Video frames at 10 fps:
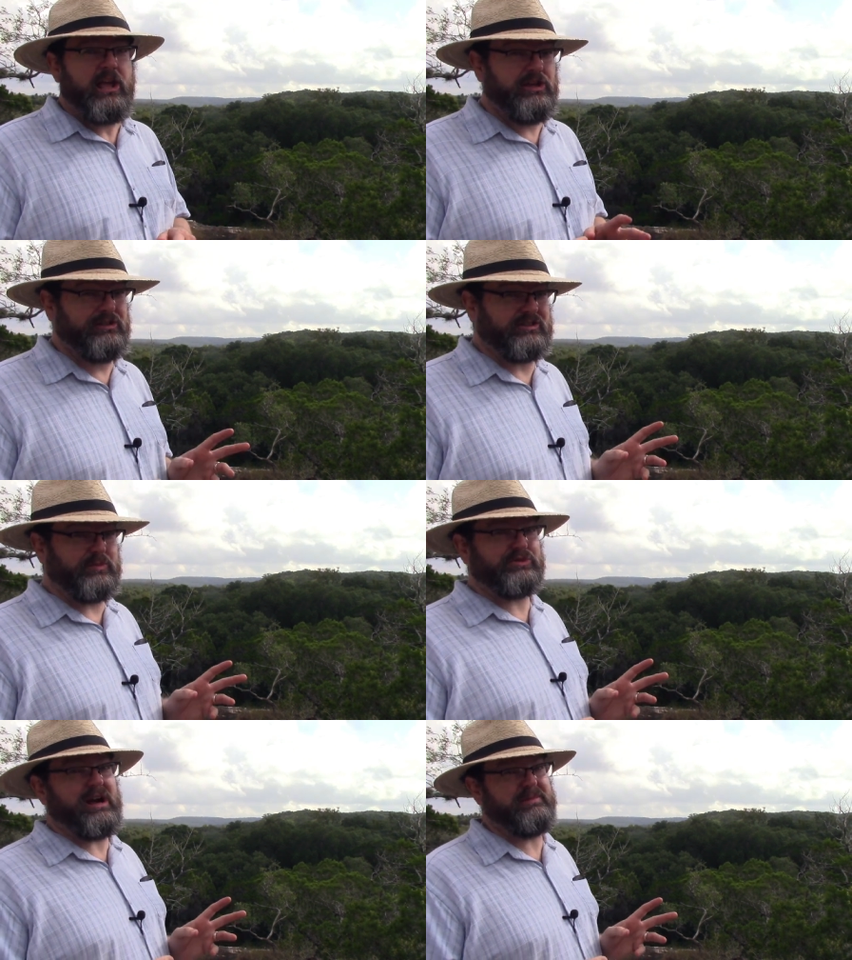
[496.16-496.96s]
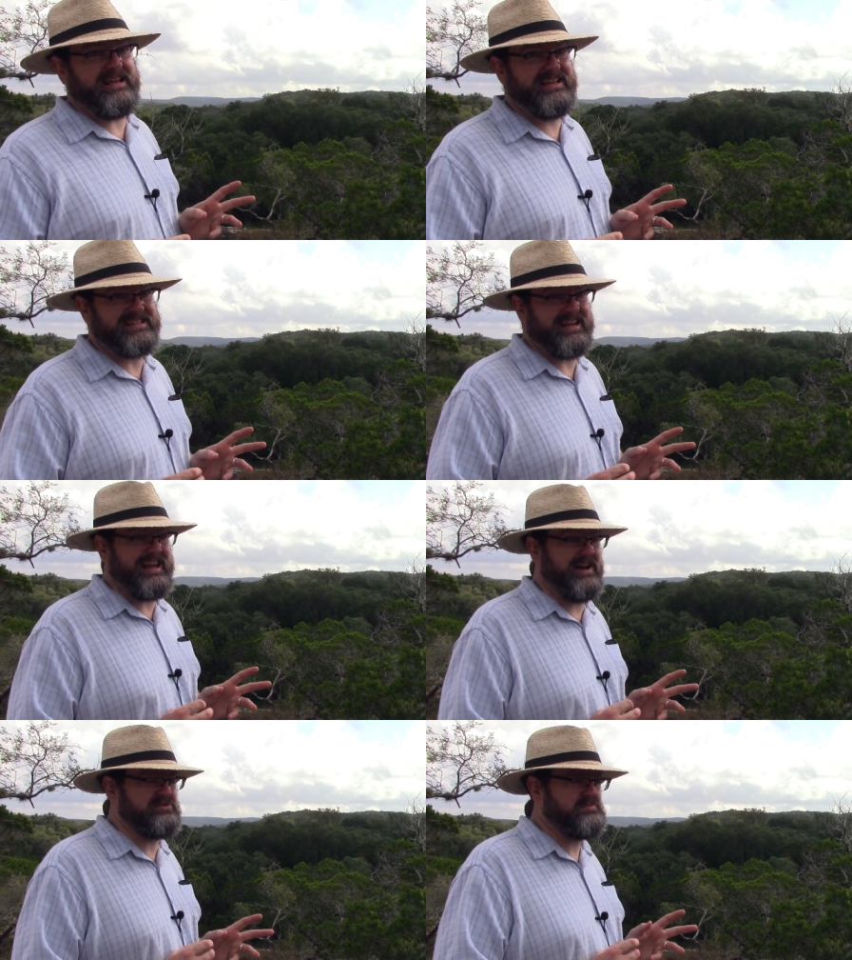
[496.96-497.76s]
you subscribe to his
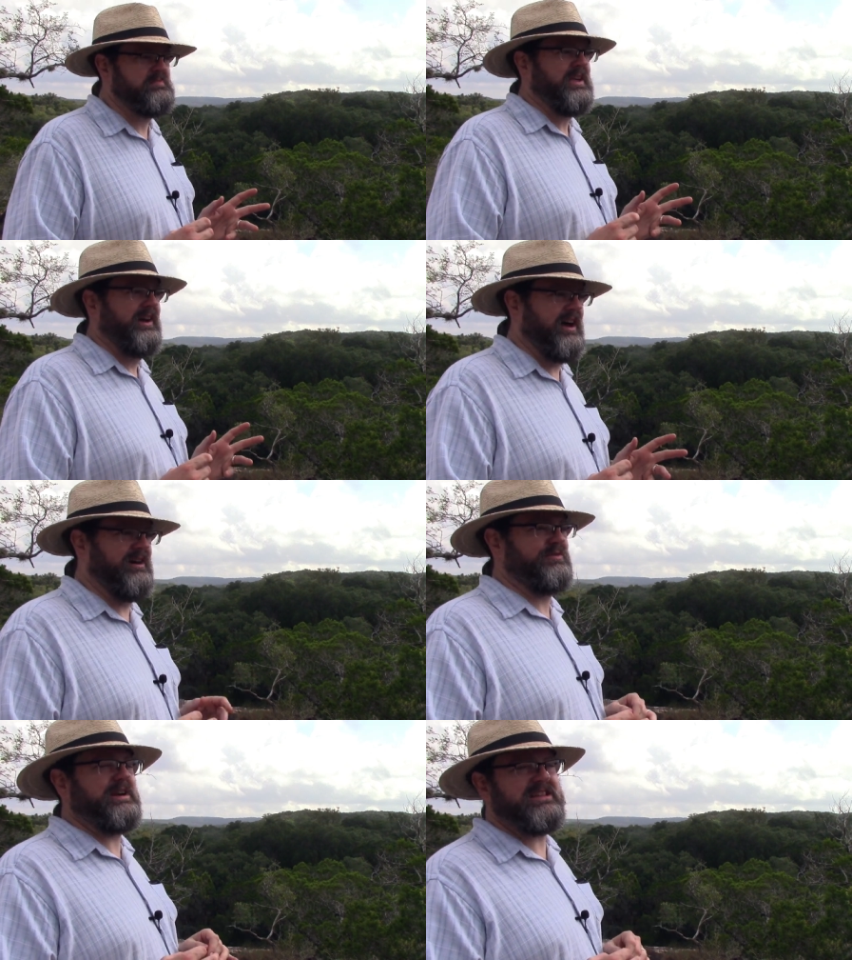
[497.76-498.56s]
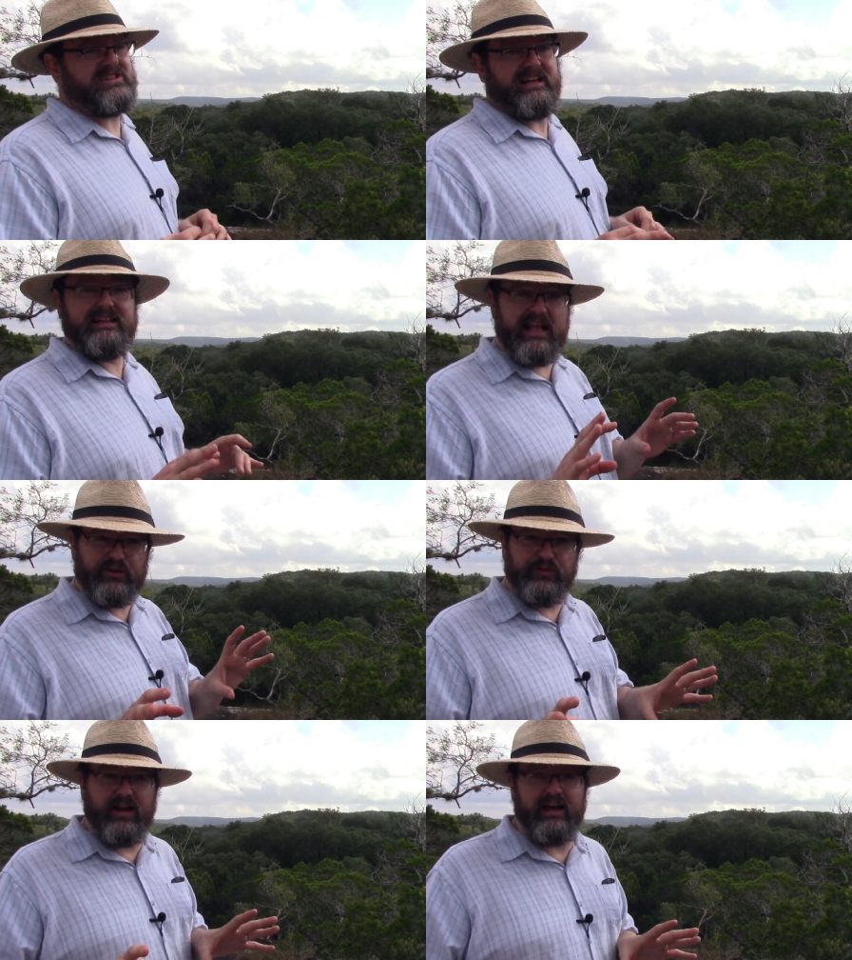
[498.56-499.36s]
account of reason, and
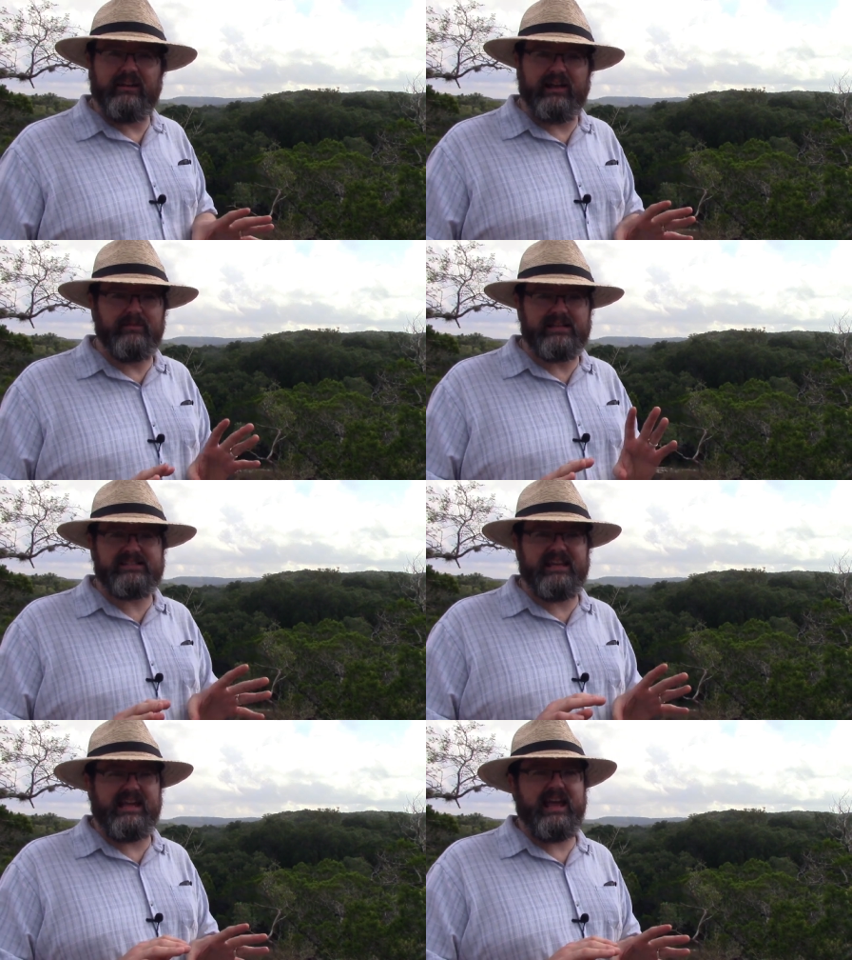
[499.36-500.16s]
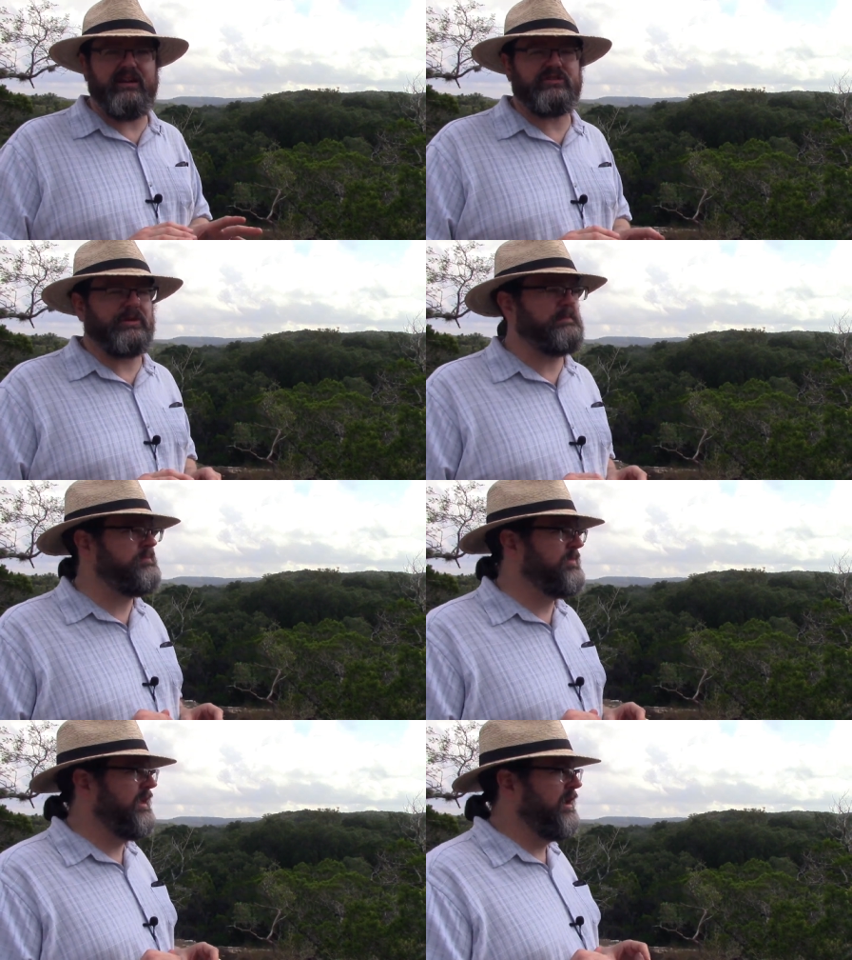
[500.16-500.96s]
that's fine, right? I'm not saying you have to.
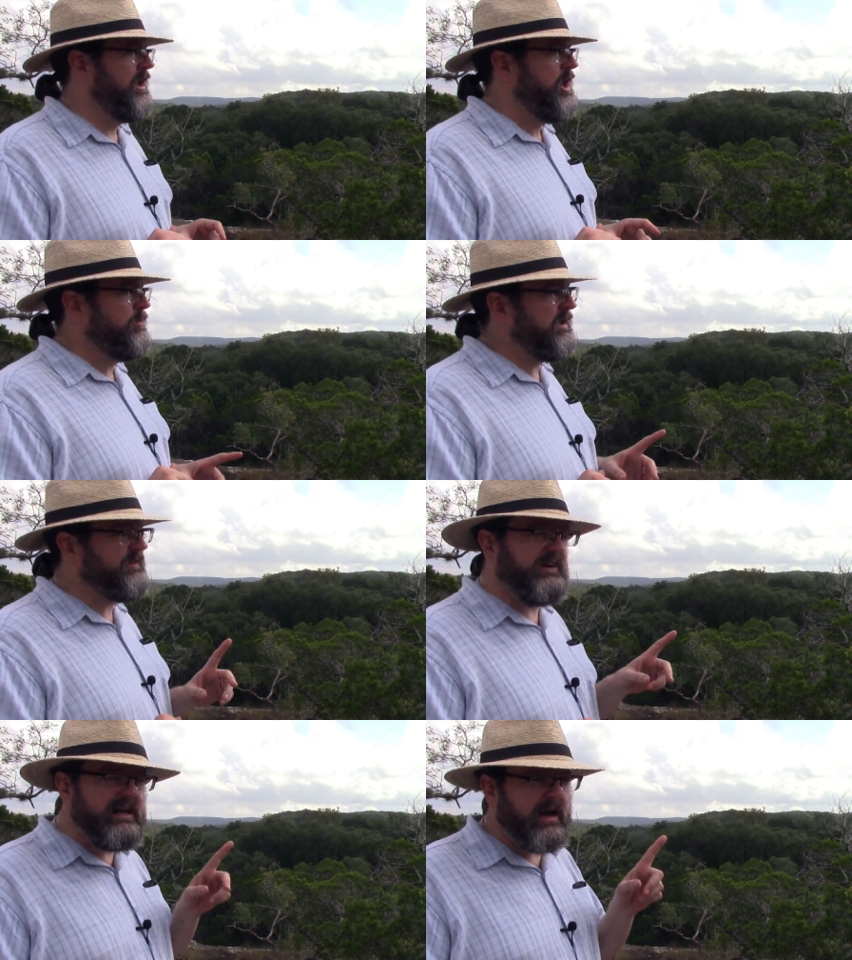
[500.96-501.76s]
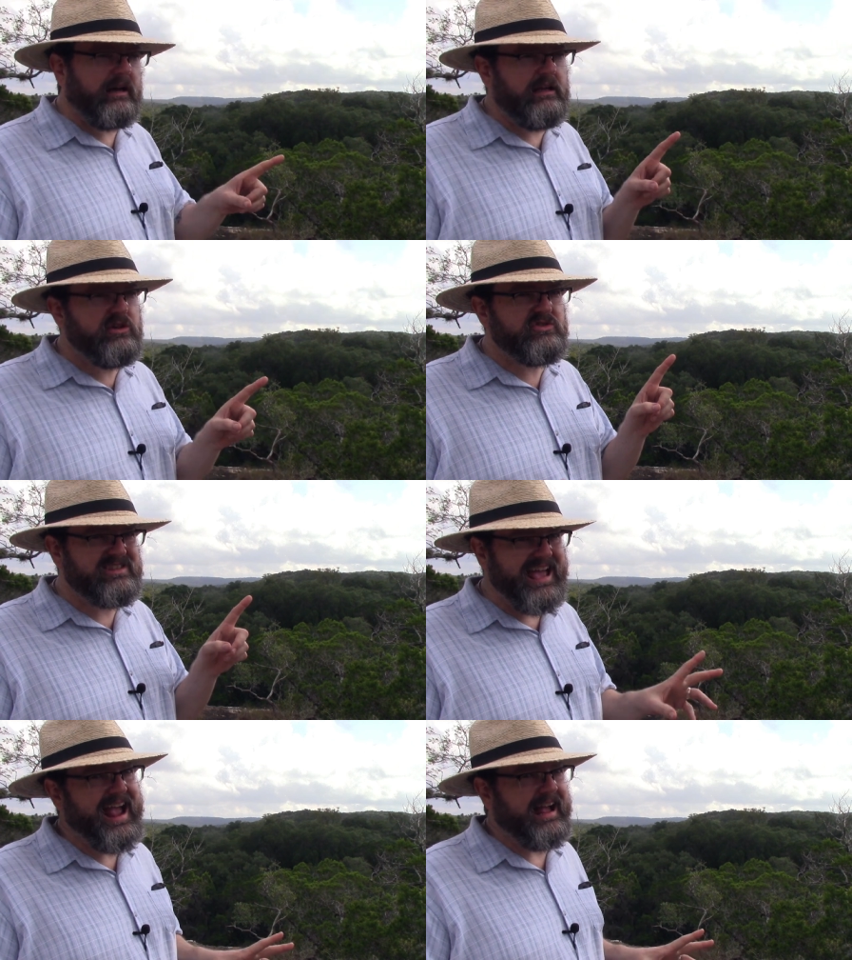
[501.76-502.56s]
But if you're not going to
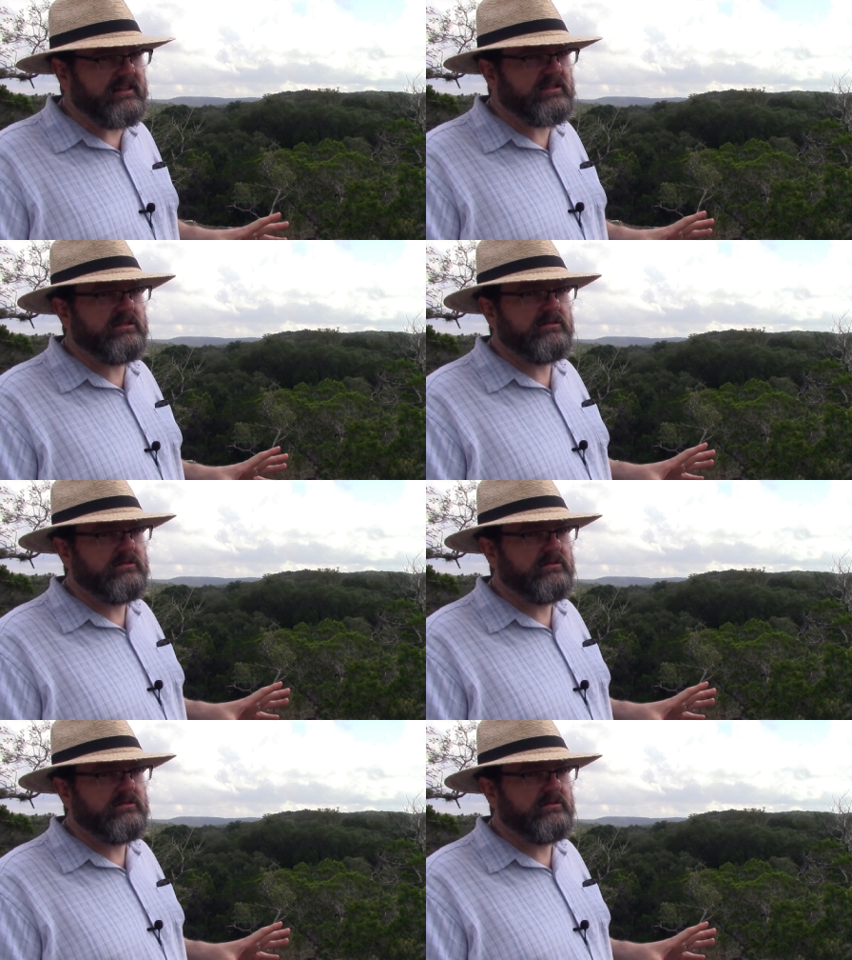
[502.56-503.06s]
use that,